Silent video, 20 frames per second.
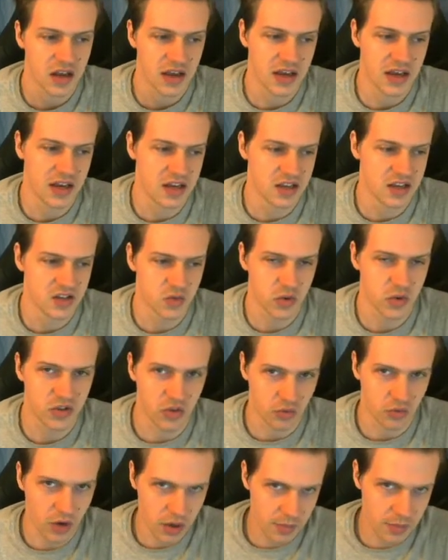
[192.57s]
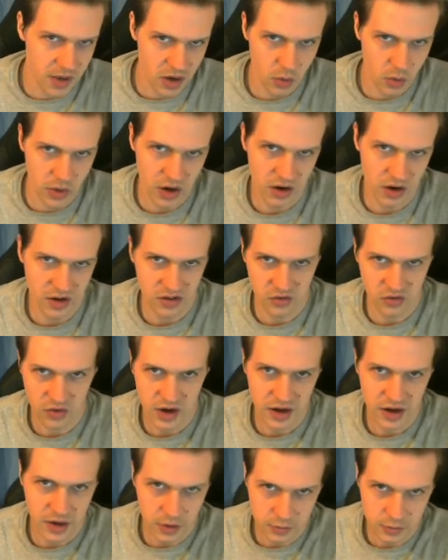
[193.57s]
is with the run meta where it is
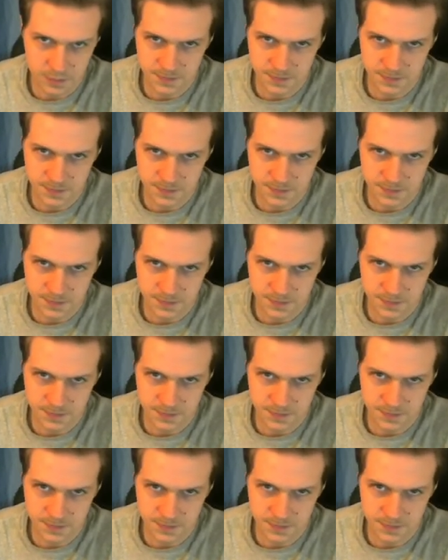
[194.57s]
right now,